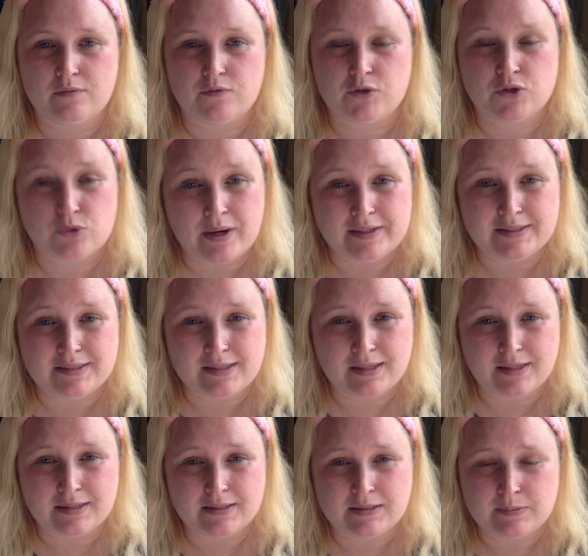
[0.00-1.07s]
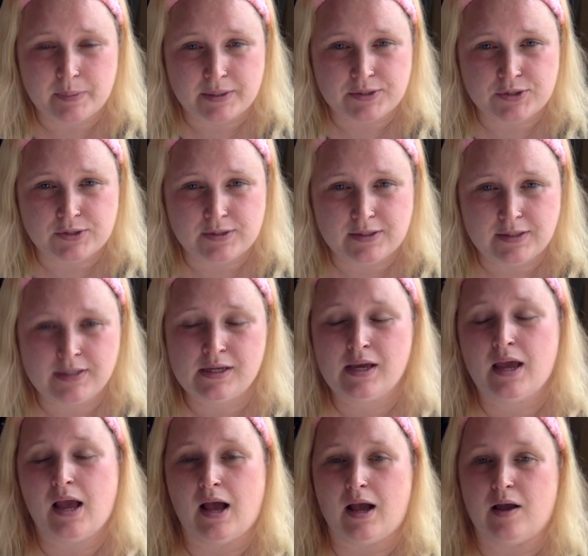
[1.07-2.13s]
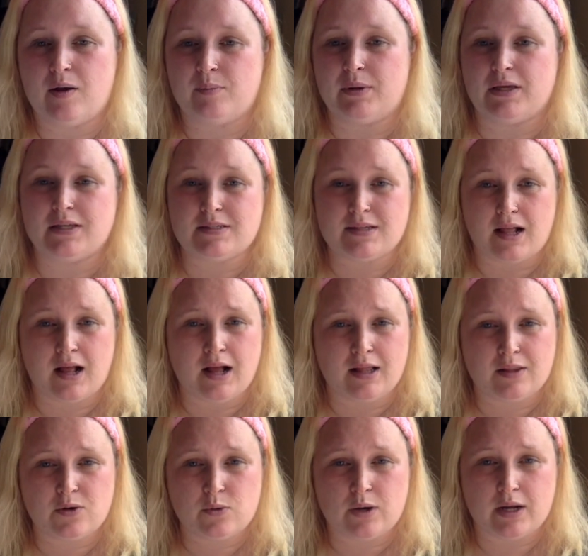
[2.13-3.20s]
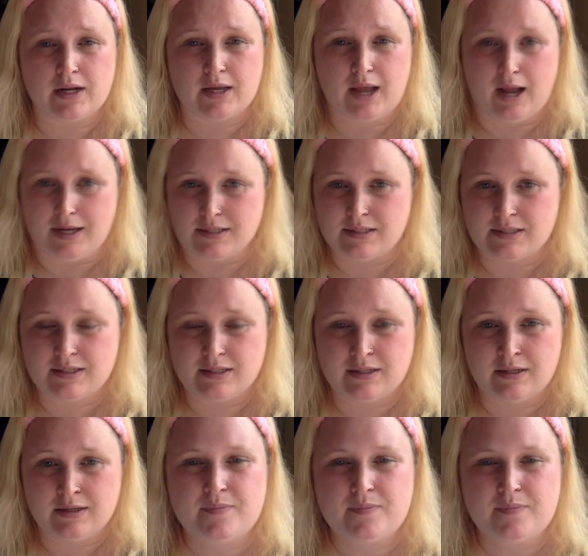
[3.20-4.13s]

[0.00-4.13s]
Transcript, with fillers: for dry skin especially um, is a hyaluronic acid.